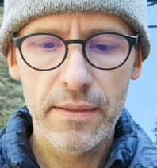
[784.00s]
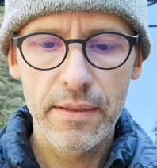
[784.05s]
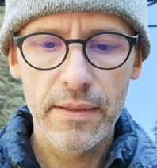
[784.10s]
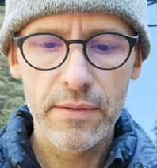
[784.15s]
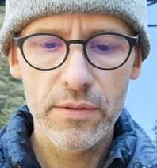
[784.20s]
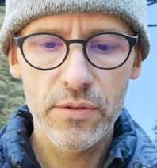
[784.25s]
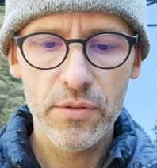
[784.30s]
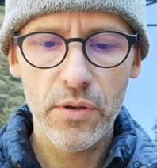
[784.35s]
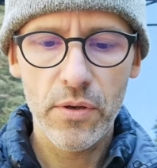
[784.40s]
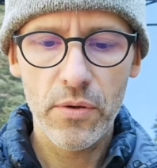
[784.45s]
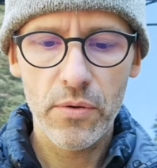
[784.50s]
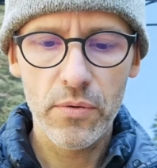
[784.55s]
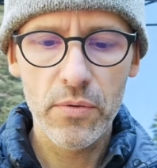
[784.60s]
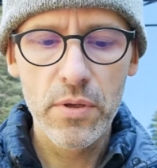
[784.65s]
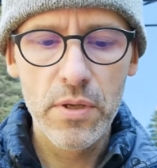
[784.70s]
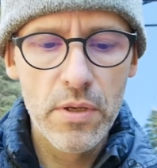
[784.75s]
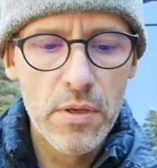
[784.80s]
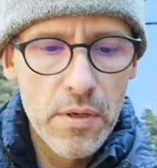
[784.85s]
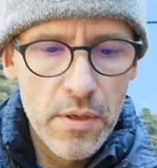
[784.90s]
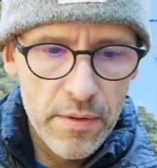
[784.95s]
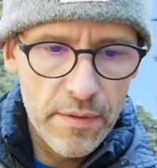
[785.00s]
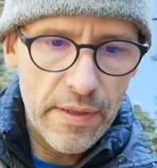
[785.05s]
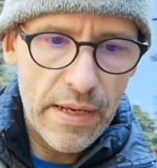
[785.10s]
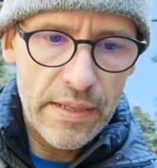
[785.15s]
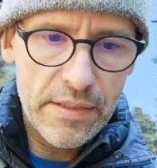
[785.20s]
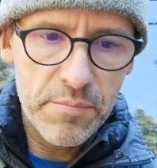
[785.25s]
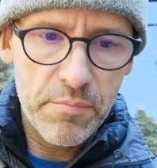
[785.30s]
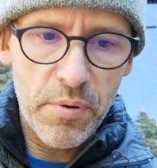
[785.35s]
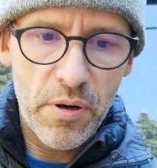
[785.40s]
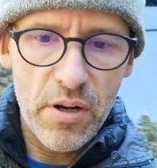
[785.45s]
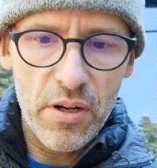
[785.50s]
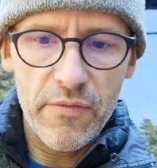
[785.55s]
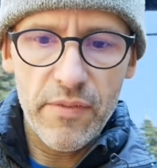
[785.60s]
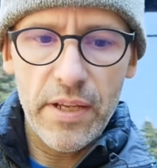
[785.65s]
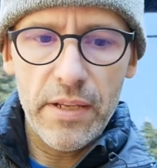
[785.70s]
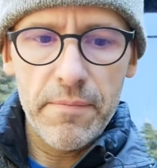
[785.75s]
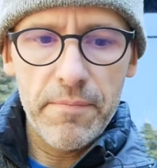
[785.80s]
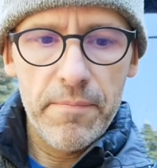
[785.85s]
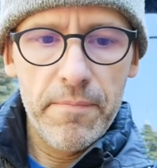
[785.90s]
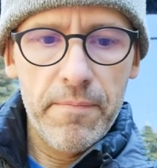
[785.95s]
So that's part of it.
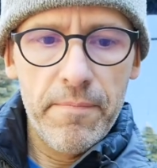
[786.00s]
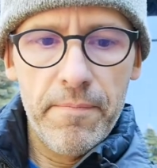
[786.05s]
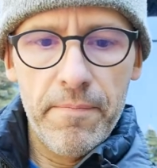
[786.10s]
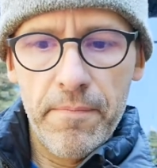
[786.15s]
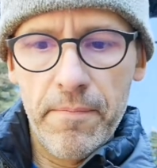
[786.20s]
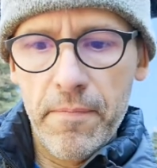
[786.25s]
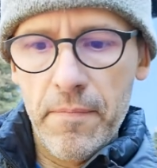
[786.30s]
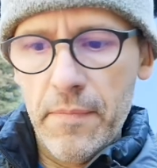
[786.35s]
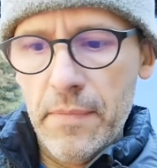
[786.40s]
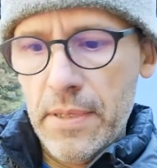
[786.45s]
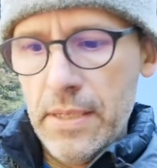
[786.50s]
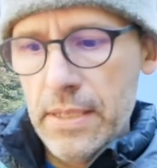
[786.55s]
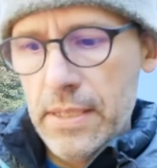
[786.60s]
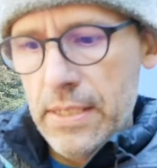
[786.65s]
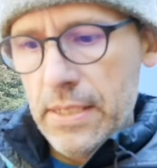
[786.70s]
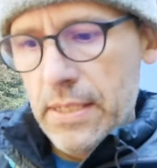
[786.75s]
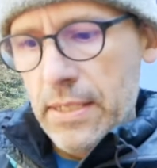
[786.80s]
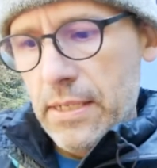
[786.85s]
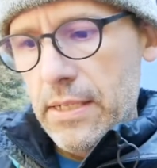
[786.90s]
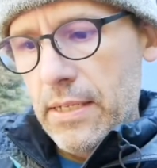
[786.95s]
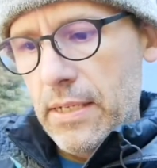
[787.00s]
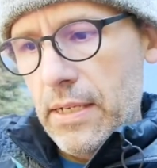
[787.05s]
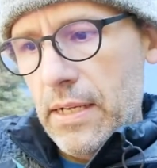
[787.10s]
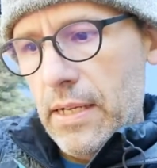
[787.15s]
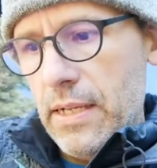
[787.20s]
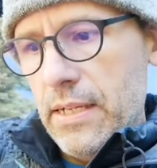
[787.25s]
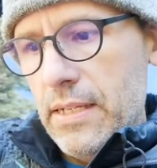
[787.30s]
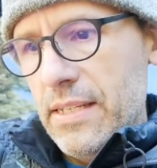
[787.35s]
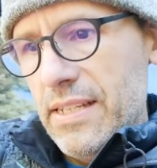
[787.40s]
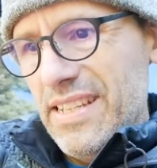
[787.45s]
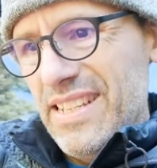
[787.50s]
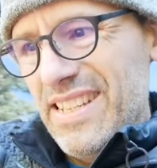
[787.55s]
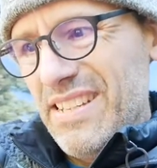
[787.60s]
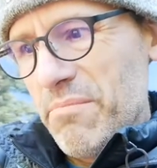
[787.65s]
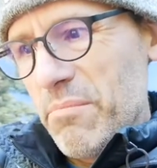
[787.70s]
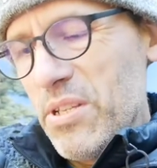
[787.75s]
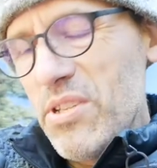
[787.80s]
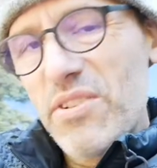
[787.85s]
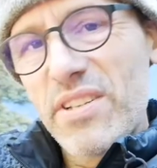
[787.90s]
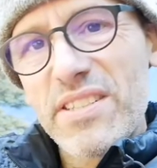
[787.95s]

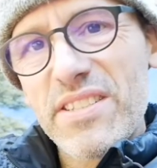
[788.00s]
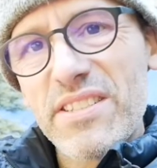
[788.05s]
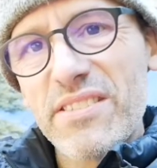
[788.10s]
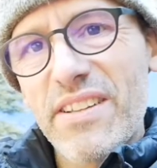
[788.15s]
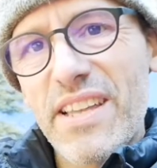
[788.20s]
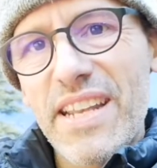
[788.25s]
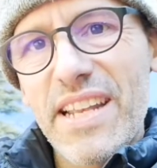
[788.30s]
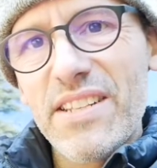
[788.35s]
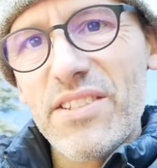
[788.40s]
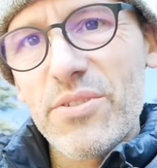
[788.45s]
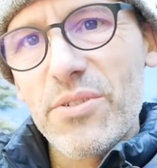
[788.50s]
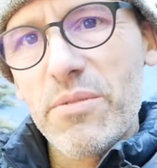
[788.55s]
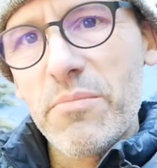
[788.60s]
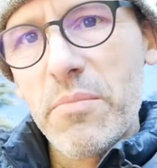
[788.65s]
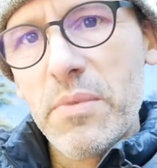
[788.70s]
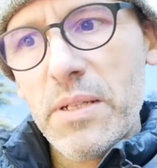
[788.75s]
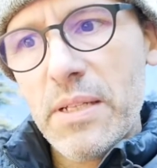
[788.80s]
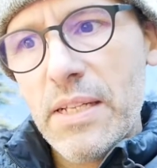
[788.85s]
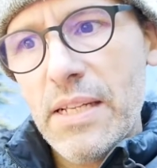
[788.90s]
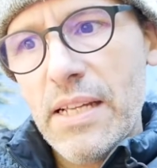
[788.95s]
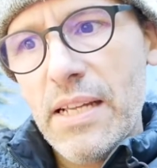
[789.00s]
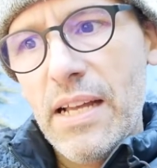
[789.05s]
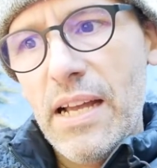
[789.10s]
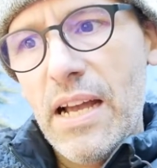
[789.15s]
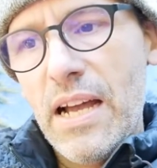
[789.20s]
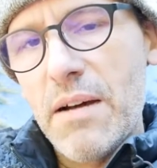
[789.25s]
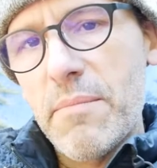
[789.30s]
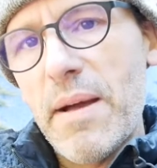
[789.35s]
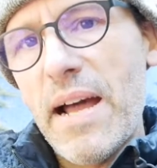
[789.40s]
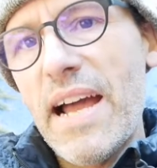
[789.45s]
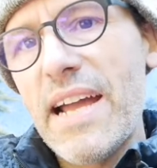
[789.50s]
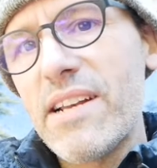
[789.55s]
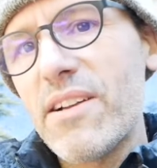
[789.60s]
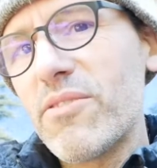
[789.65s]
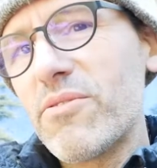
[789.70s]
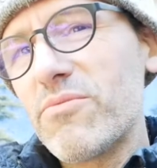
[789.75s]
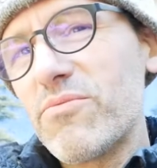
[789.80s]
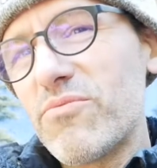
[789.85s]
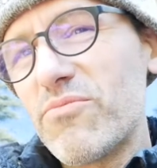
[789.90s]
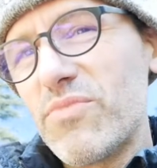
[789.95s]
But you can still get into them. I
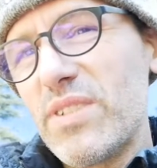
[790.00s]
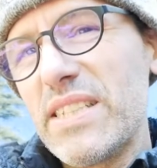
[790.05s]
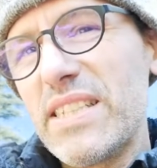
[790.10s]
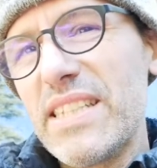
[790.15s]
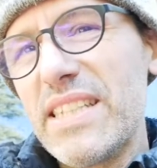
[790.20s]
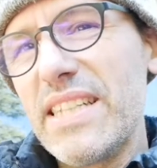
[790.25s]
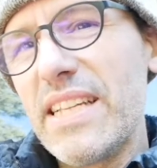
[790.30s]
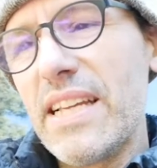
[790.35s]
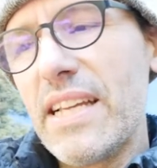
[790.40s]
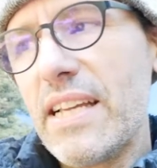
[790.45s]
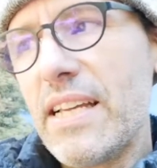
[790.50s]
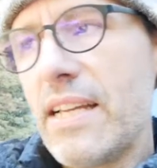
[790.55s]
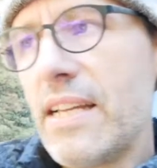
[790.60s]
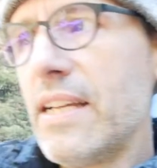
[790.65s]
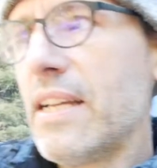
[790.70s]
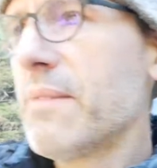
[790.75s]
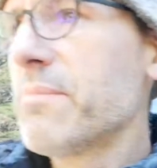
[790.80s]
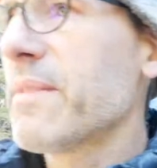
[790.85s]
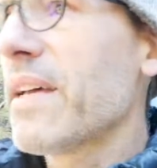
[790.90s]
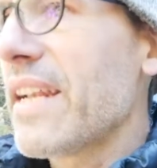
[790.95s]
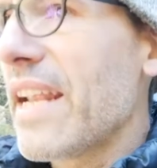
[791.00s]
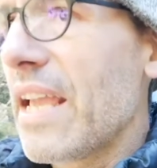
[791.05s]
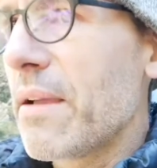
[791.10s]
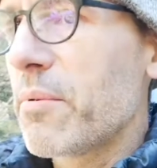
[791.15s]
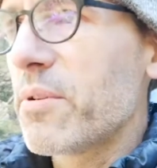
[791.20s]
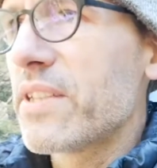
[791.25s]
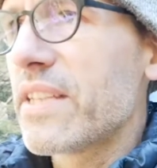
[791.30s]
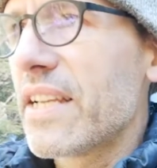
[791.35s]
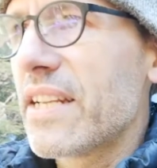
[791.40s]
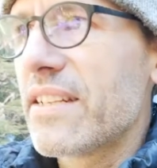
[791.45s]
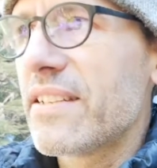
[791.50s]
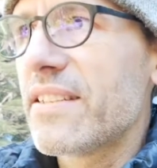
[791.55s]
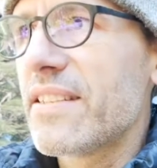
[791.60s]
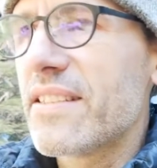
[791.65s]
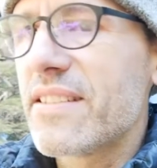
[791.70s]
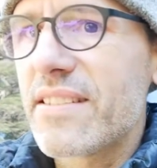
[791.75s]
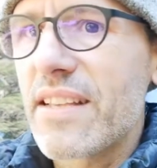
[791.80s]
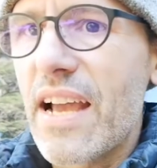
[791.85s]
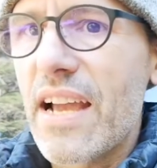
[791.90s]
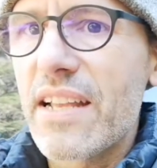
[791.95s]
don't really, not able to get into these
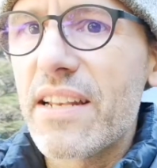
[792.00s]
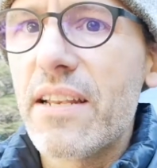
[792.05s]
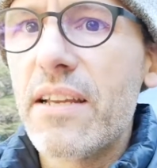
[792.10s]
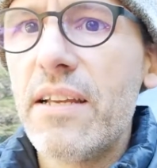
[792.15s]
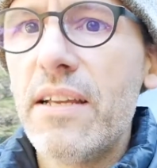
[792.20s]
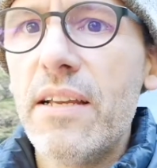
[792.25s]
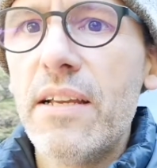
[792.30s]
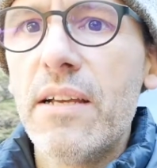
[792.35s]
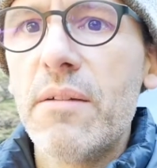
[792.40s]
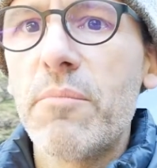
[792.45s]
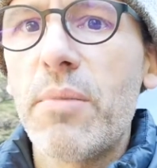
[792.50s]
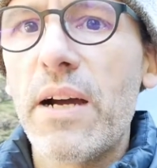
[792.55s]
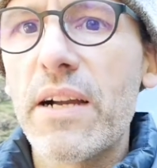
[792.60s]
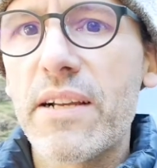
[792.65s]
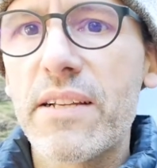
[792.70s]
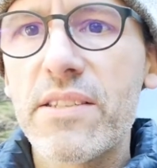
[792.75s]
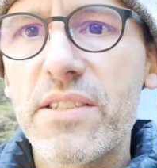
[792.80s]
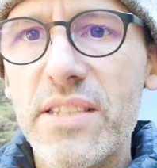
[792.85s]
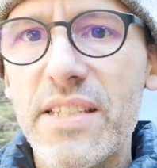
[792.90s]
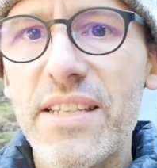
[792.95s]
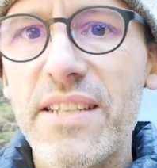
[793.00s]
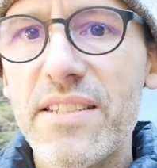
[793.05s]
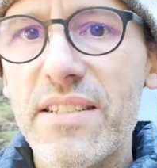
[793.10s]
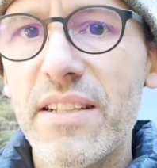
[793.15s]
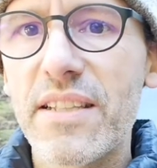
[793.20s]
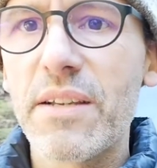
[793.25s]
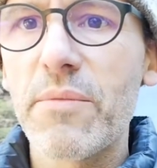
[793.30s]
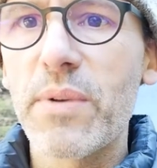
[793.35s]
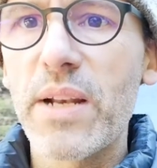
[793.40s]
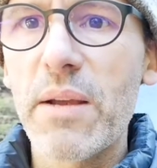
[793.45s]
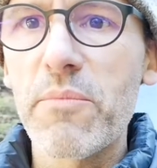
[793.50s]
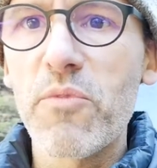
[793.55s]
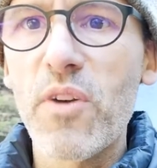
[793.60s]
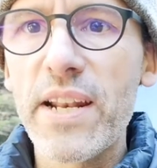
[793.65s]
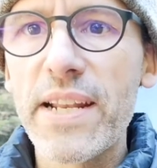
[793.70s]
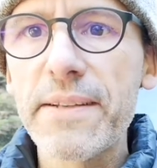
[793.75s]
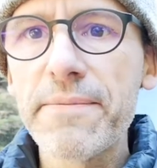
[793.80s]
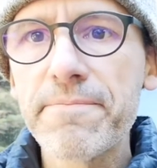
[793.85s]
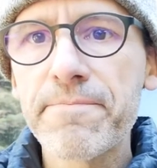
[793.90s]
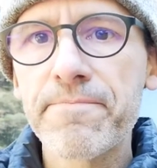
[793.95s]
side pockets easily when I'm
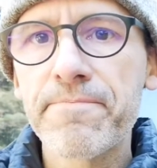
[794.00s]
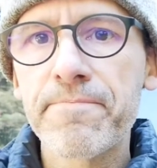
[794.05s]
running.